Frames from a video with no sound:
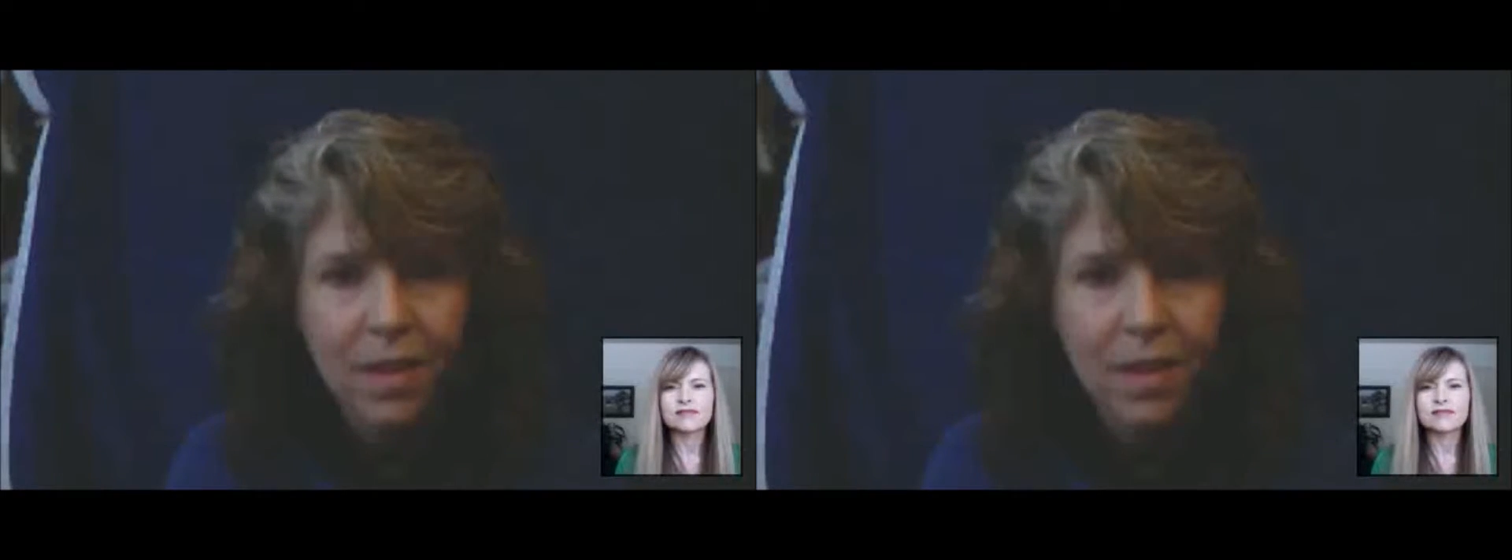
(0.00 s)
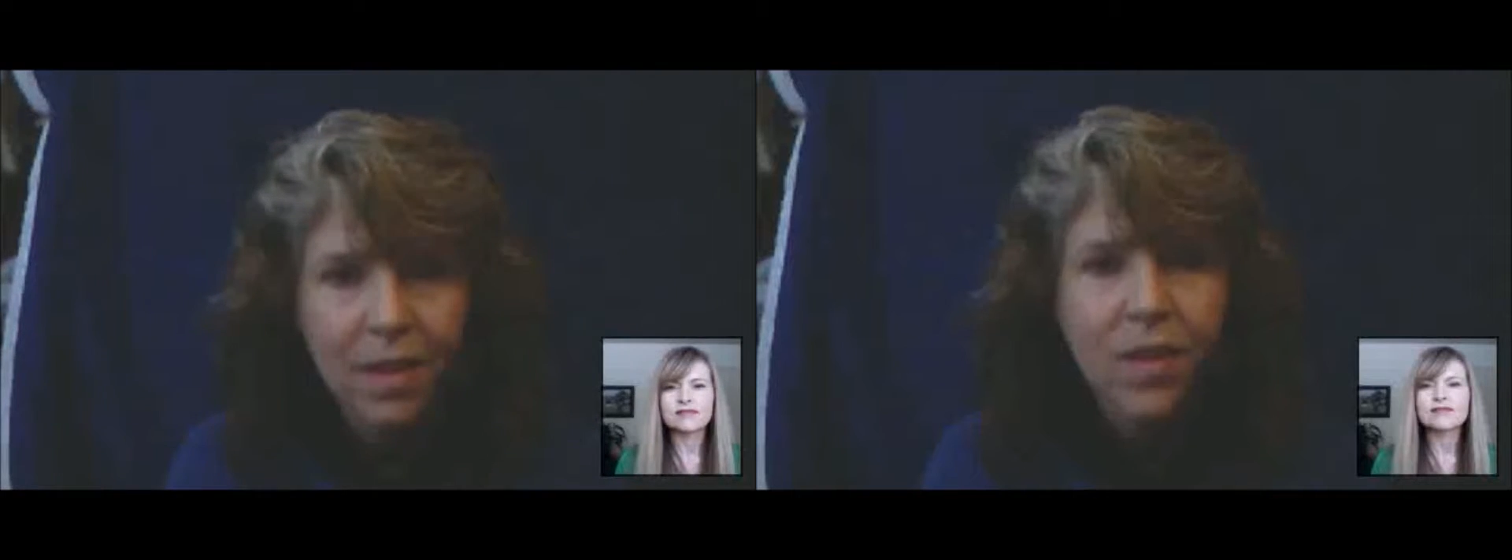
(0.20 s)

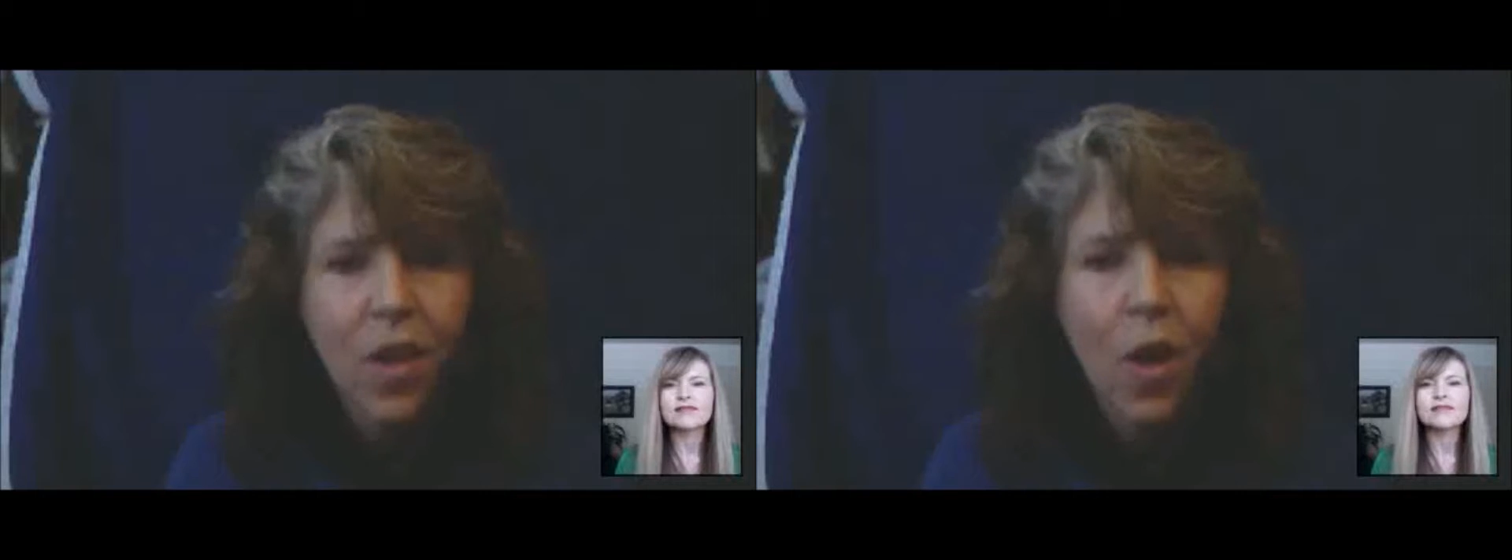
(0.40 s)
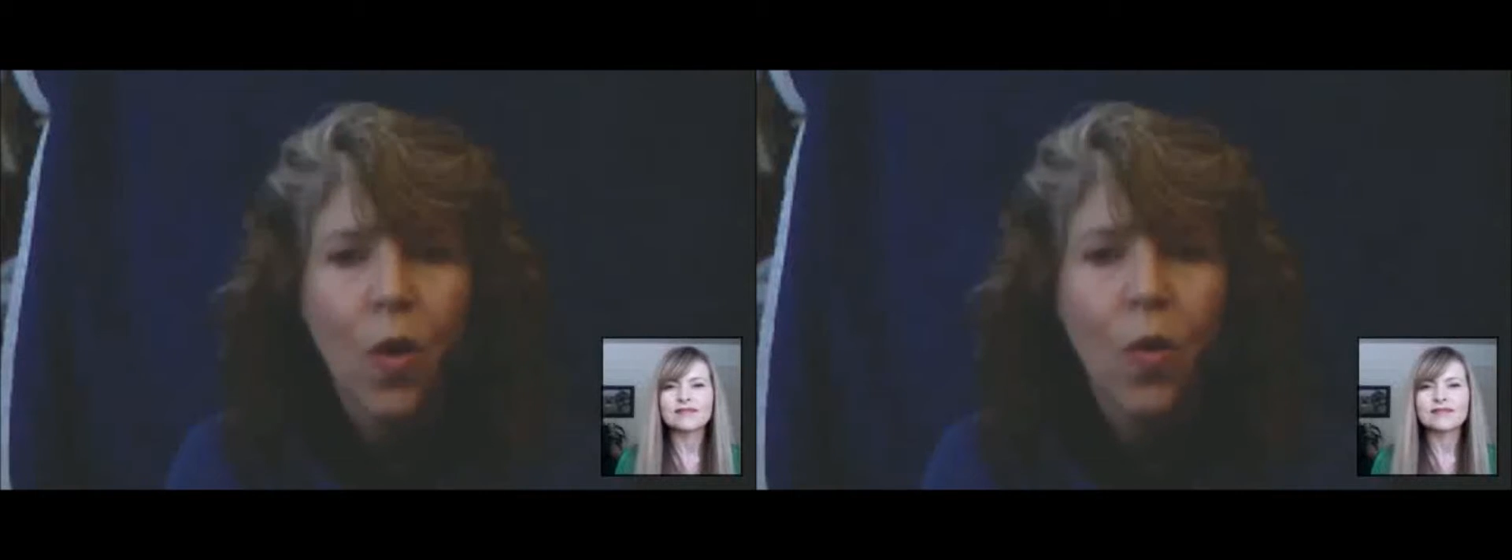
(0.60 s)

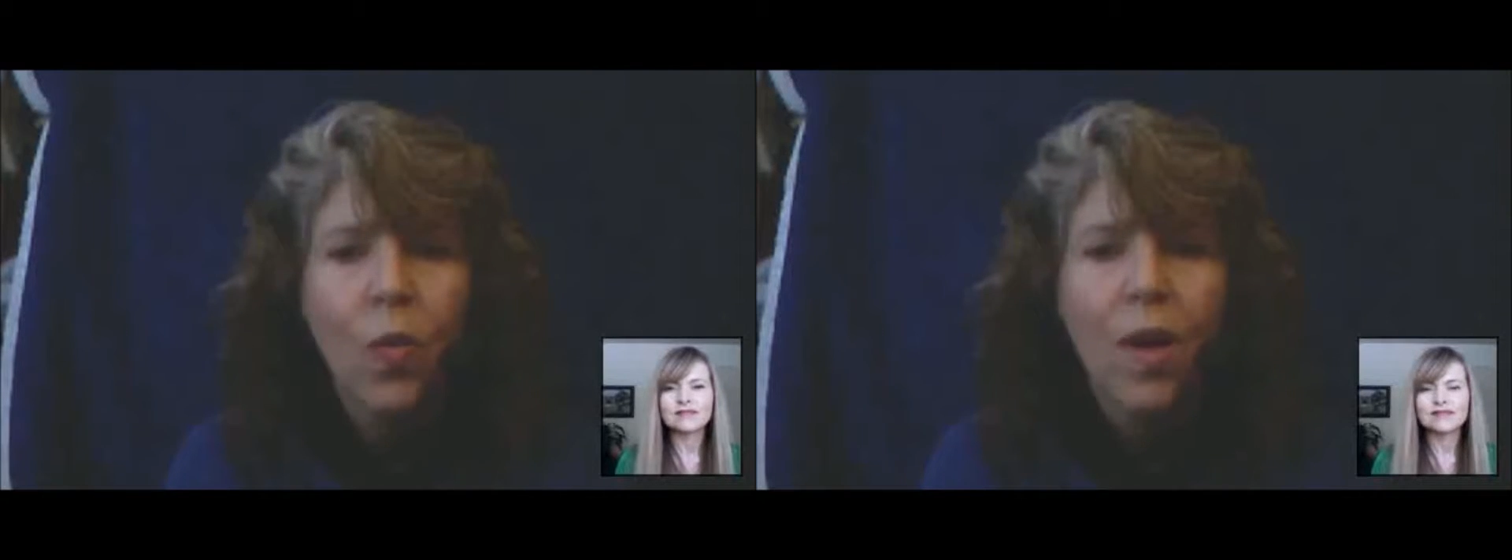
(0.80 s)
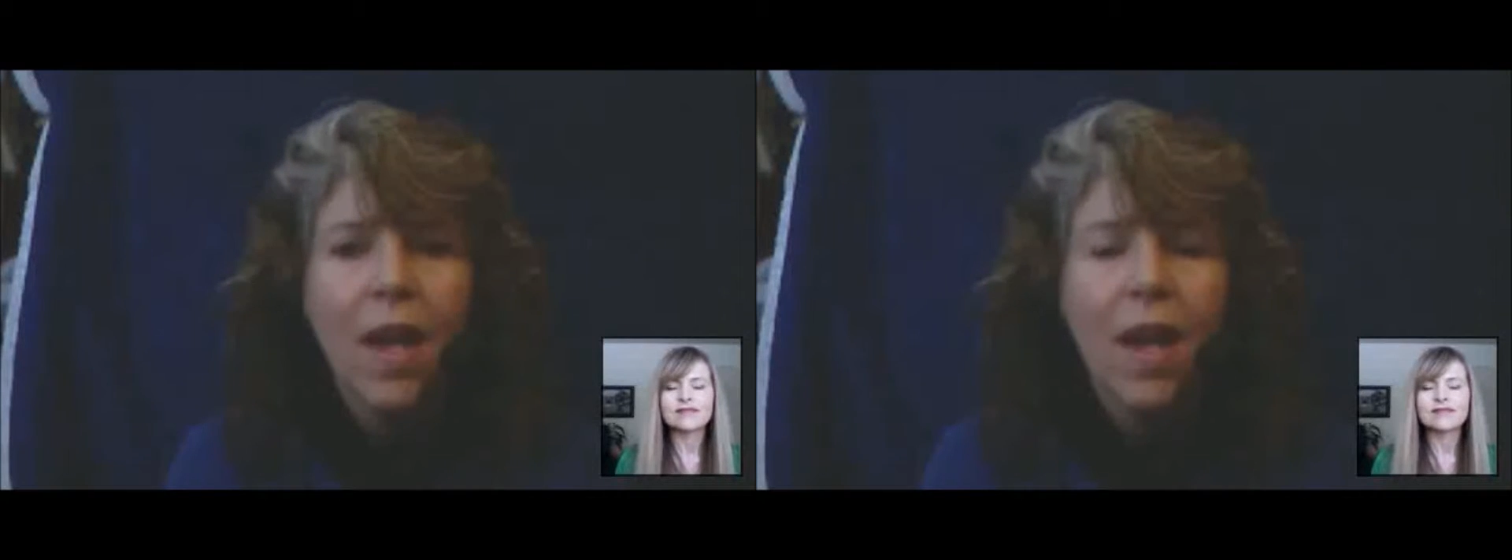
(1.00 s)
So